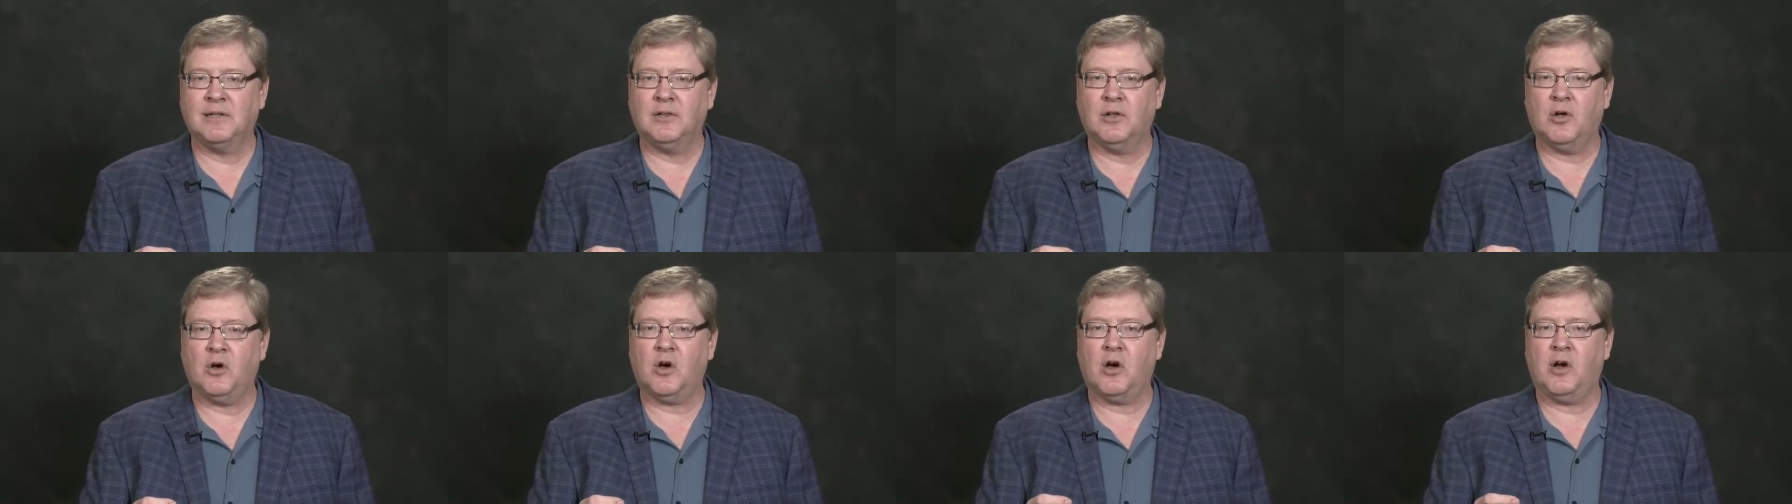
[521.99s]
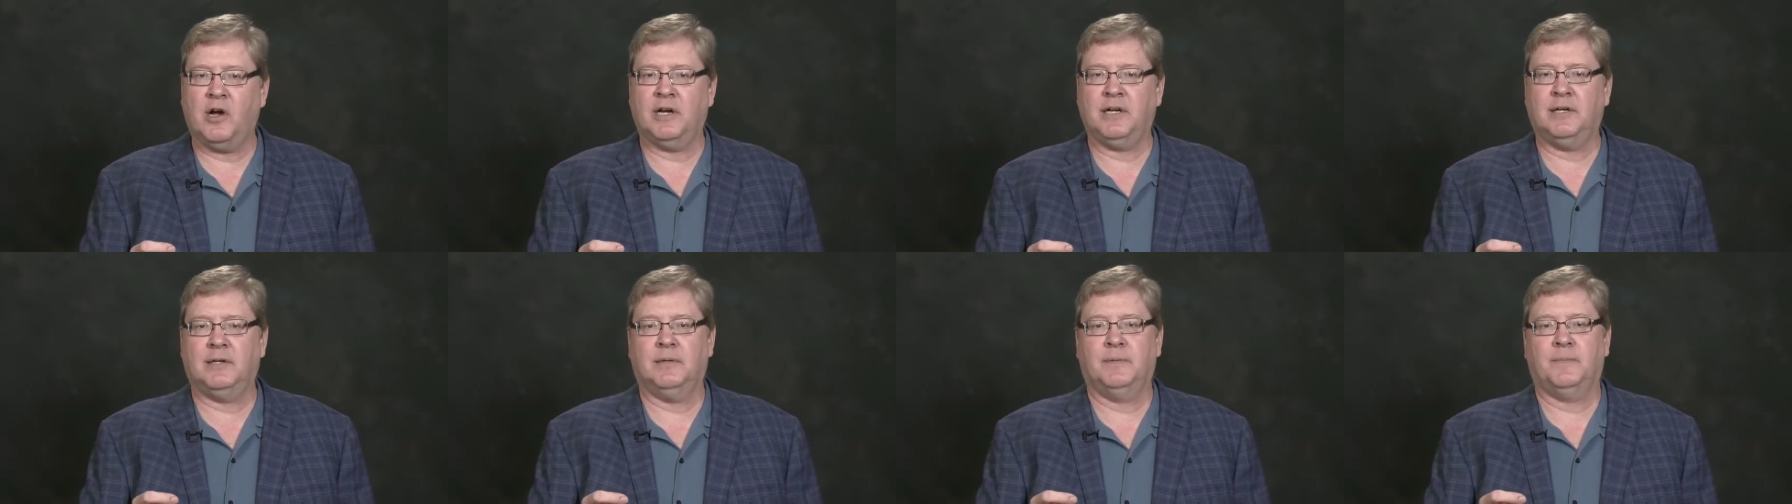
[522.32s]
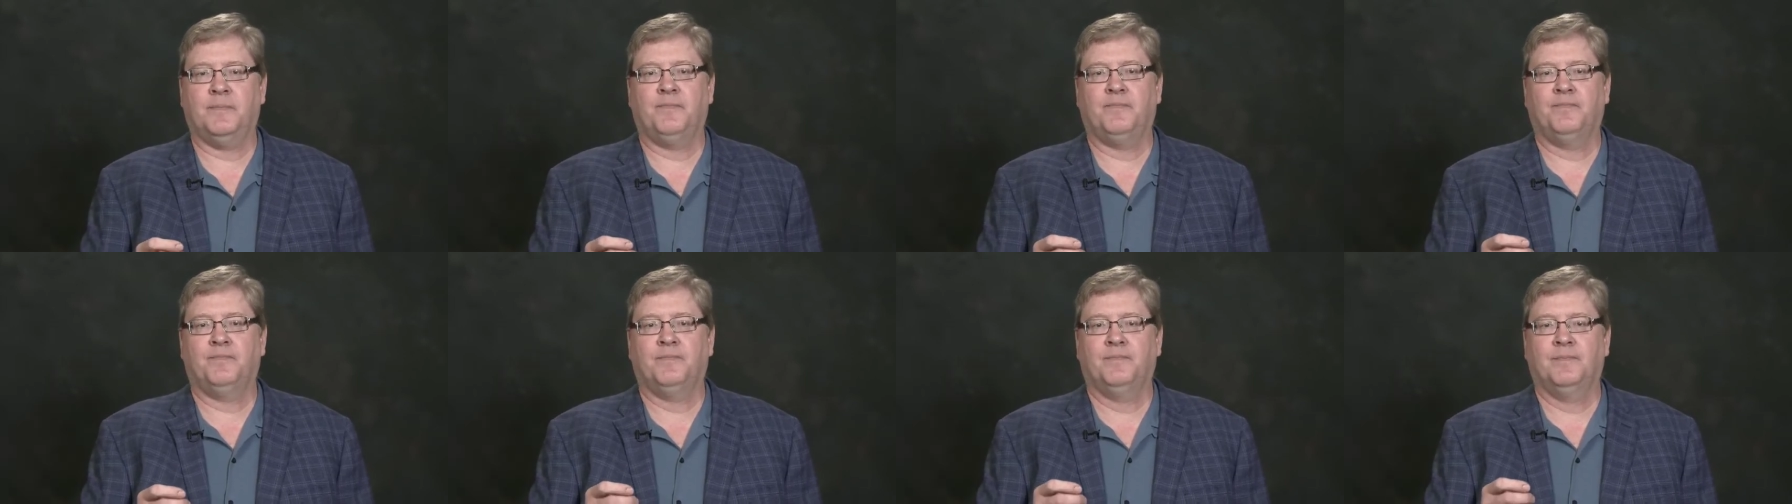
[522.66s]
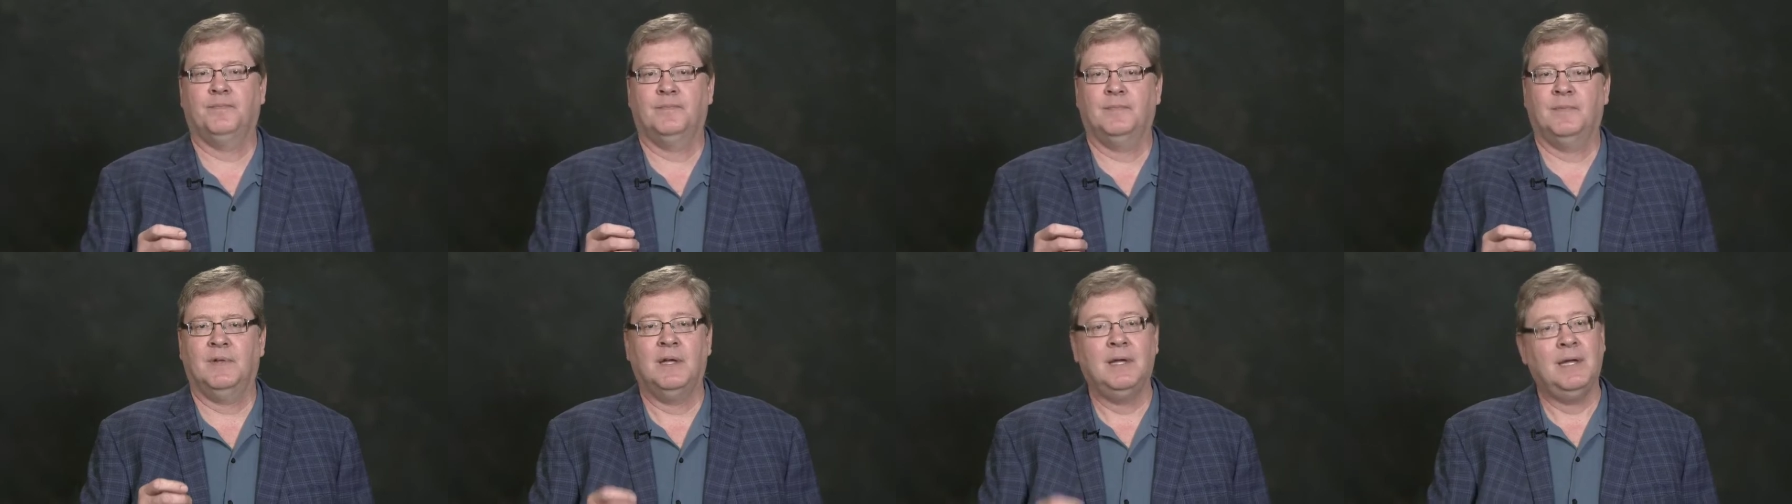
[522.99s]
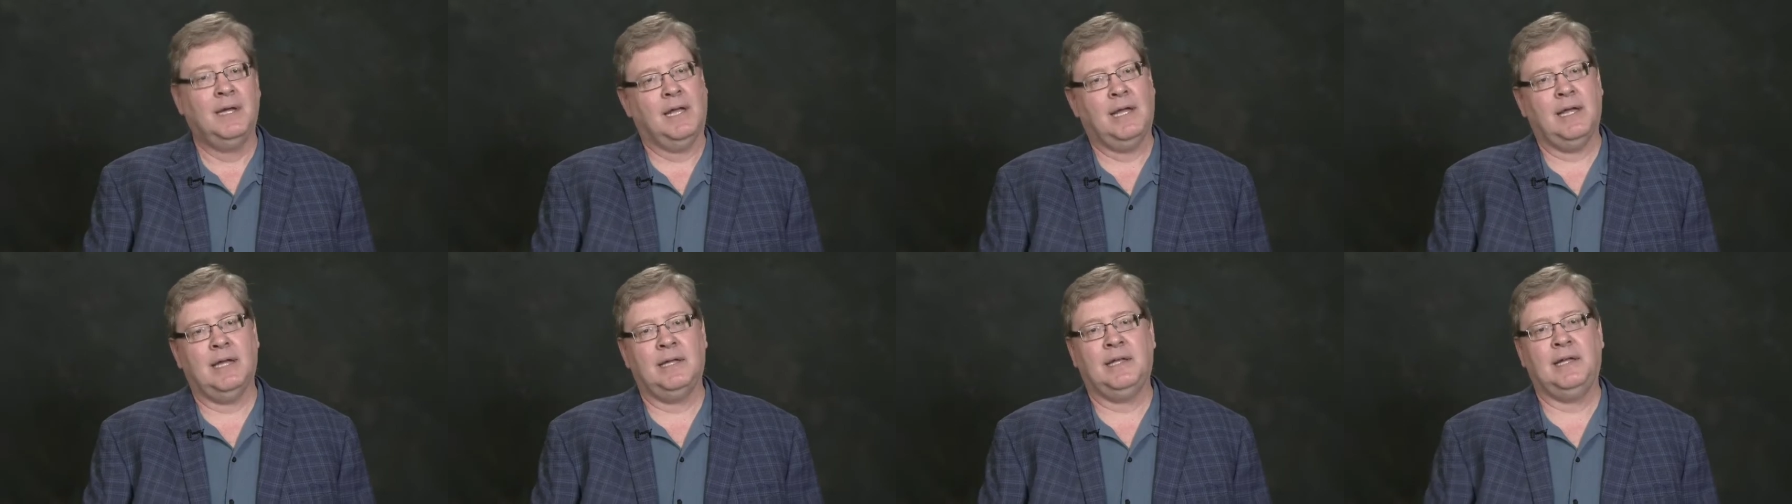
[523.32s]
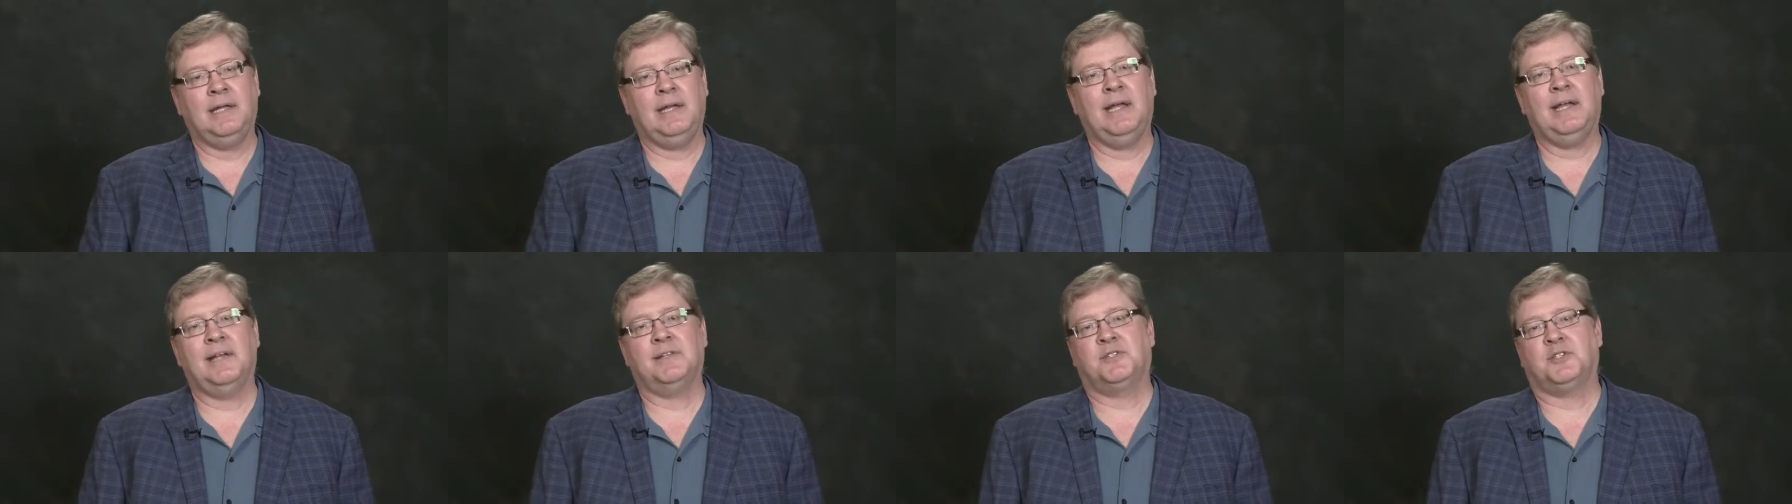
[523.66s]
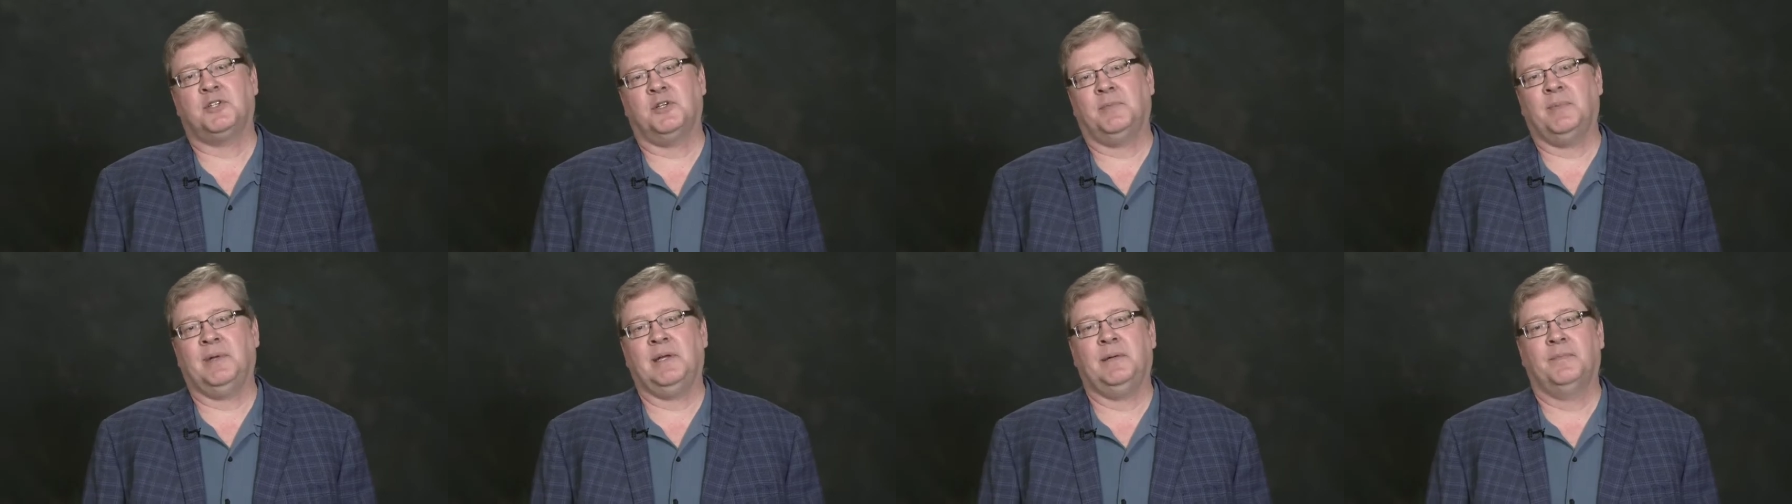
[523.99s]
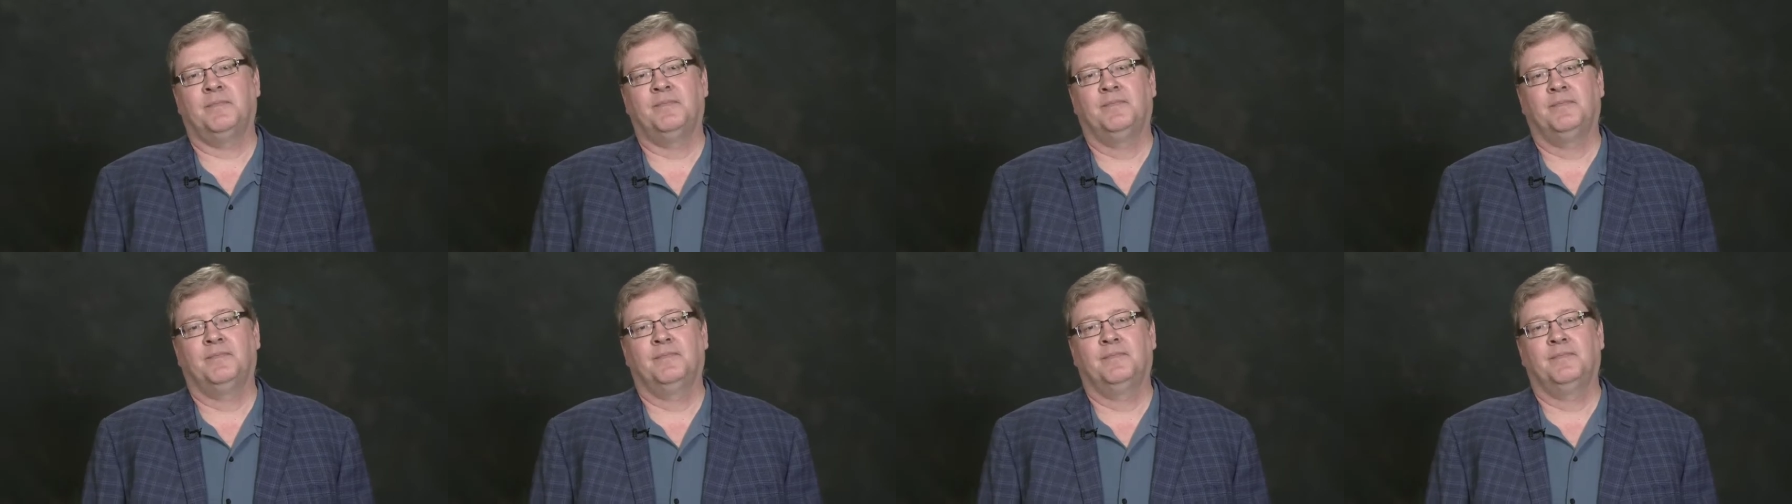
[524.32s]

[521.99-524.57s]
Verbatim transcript: Lord, and He answered me.